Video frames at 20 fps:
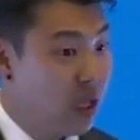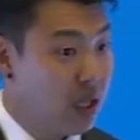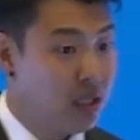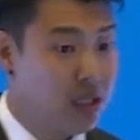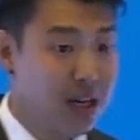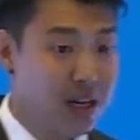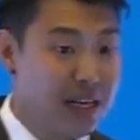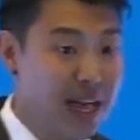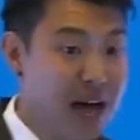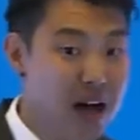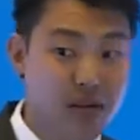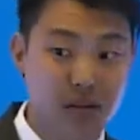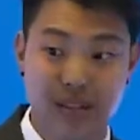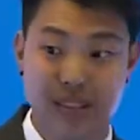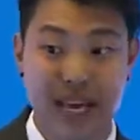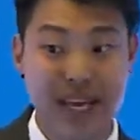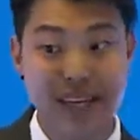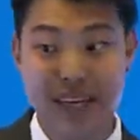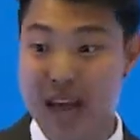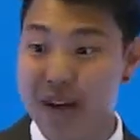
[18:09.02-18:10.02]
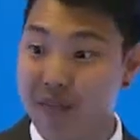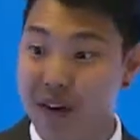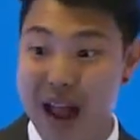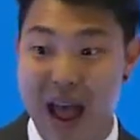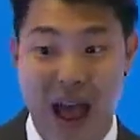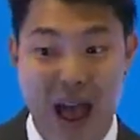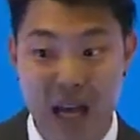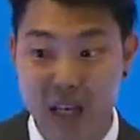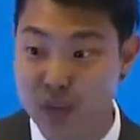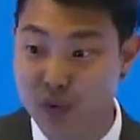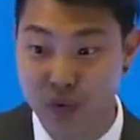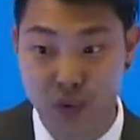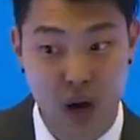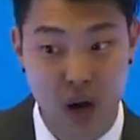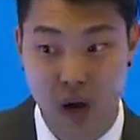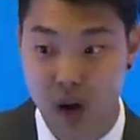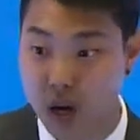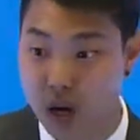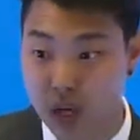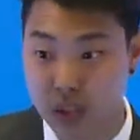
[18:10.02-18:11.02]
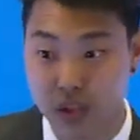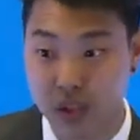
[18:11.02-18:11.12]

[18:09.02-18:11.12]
the account, they never asked for her